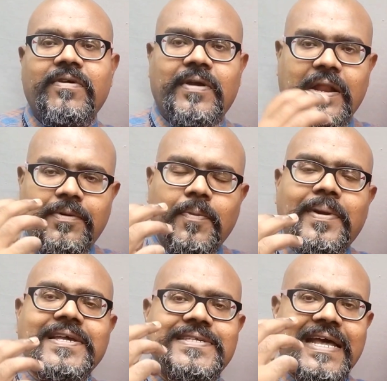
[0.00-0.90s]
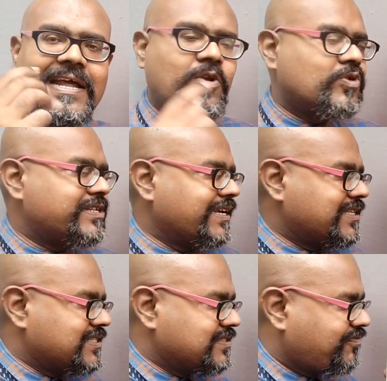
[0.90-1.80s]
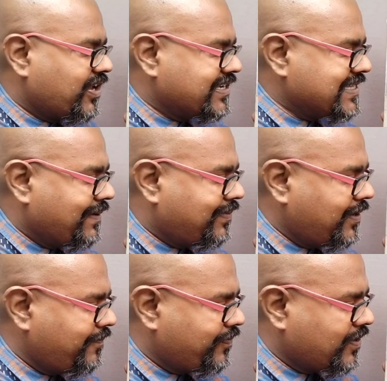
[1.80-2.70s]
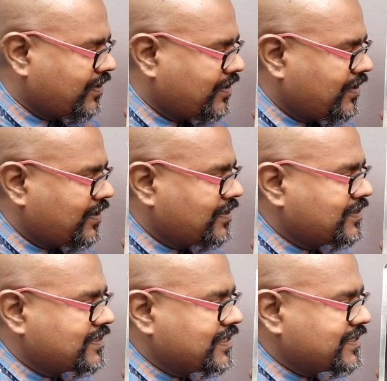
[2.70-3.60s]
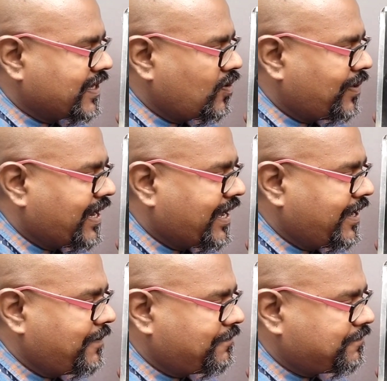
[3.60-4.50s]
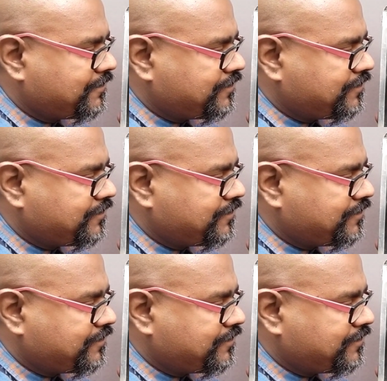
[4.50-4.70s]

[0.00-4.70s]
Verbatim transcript: You can able to place the electrodes like this. For example, this is the human eye.